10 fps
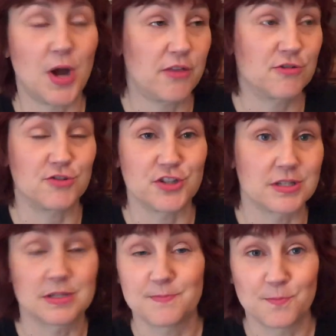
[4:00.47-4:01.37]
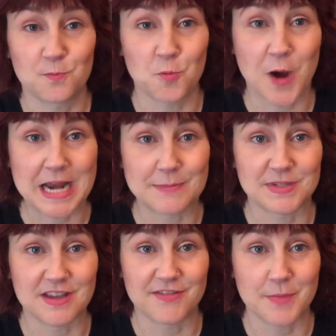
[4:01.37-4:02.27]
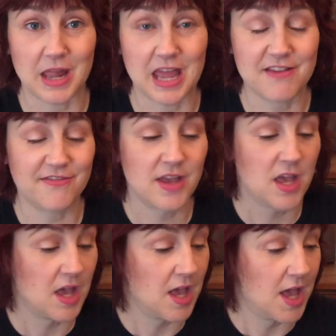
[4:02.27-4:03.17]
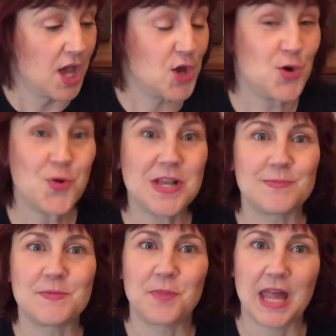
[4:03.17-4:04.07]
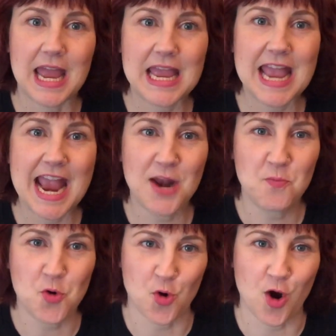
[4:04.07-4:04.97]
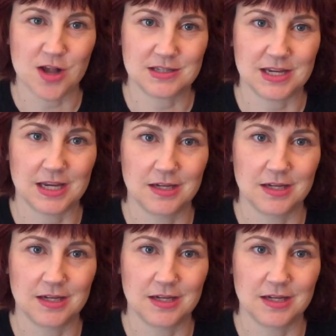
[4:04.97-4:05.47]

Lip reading: other just random stuff in my life. Who has been playing Animal Crossing?